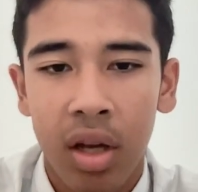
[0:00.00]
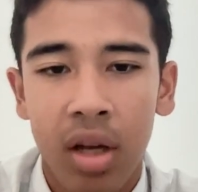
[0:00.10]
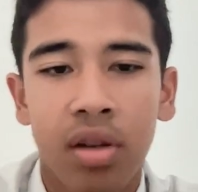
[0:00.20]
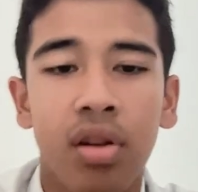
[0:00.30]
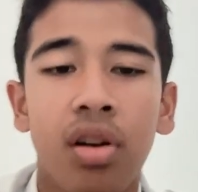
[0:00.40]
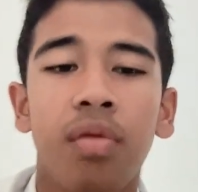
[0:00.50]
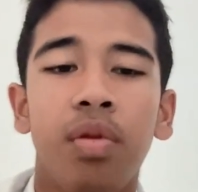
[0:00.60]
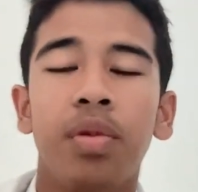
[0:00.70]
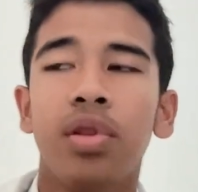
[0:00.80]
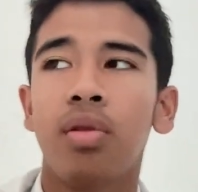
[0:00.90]
The story of
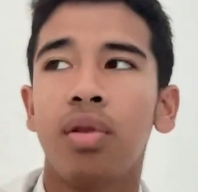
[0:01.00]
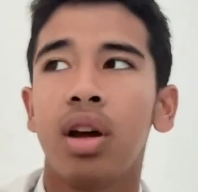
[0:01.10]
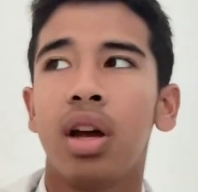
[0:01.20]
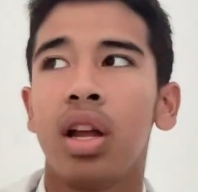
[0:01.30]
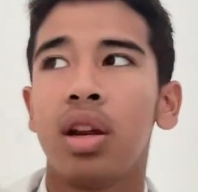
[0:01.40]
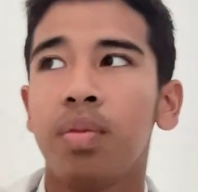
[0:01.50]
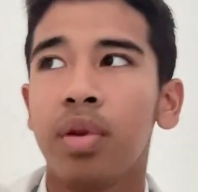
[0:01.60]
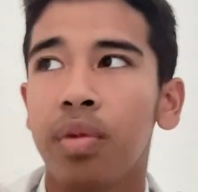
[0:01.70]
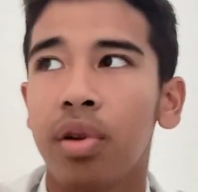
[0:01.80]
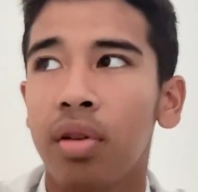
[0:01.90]
Prophet Noah and the
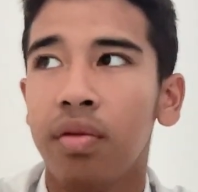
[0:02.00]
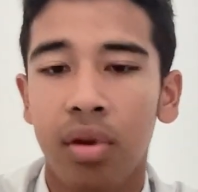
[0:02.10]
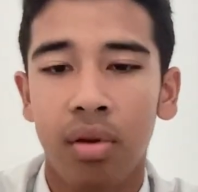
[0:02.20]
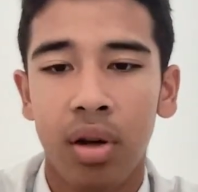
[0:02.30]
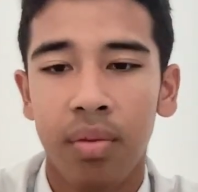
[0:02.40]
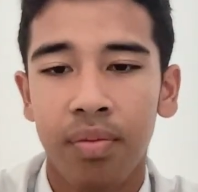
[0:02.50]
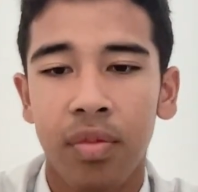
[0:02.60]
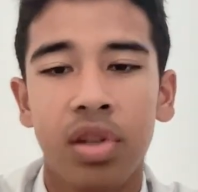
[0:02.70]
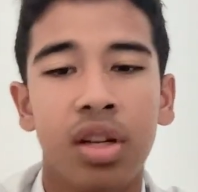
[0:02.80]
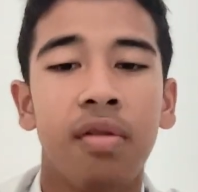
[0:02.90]
people of Noah
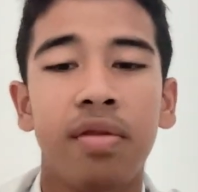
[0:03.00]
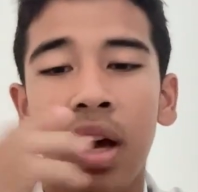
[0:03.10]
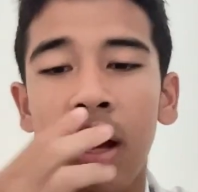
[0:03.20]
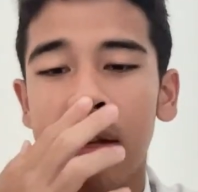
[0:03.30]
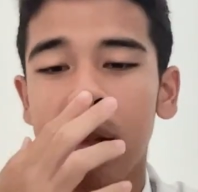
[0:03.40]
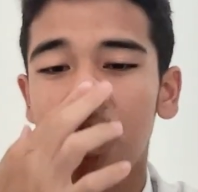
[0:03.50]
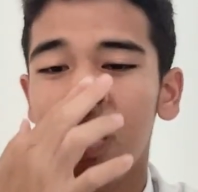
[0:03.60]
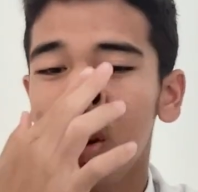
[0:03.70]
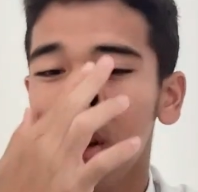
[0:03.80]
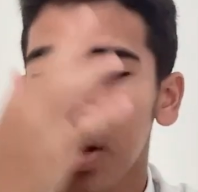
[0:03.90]
serves as a
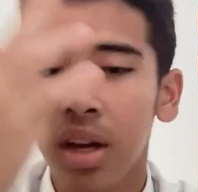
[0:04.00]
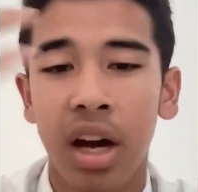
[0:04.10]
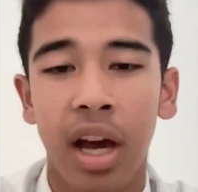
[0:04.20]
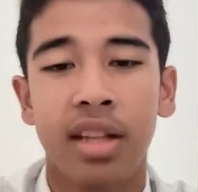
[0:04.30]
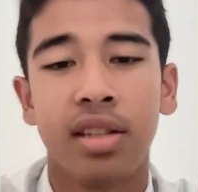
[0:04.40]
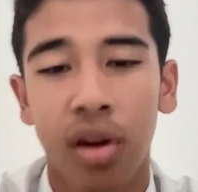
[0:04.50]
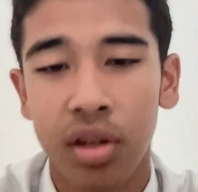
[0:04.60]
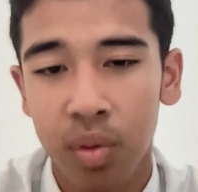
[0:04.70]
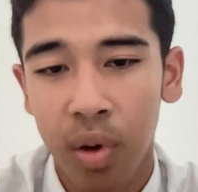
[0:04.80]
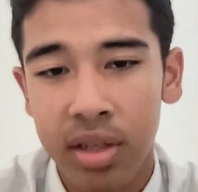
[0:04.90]
warning against the
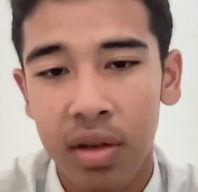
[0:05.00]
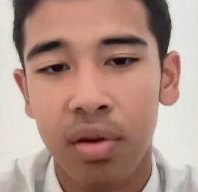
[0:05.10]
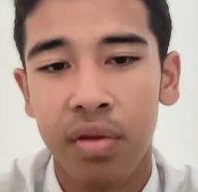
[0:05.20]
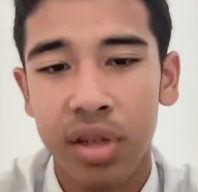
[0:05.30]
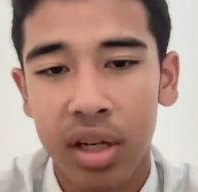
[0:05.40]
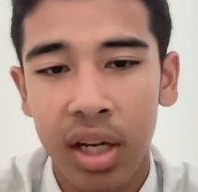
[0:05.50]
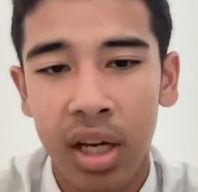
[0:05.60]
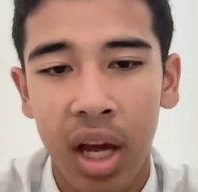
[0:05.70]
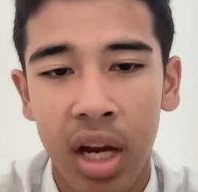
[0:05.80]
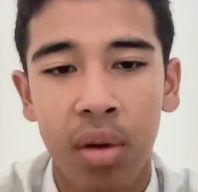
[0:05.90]
consequences of
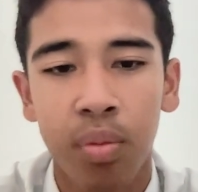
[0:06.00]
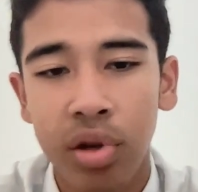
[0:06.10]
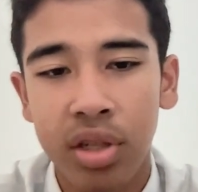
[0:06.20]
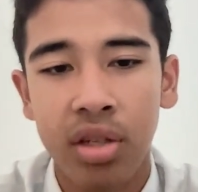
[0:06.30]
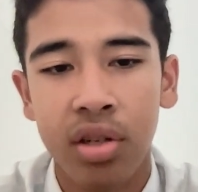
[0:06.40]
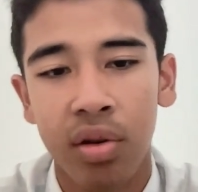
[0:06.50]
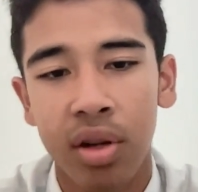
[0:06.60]
shirk and the importance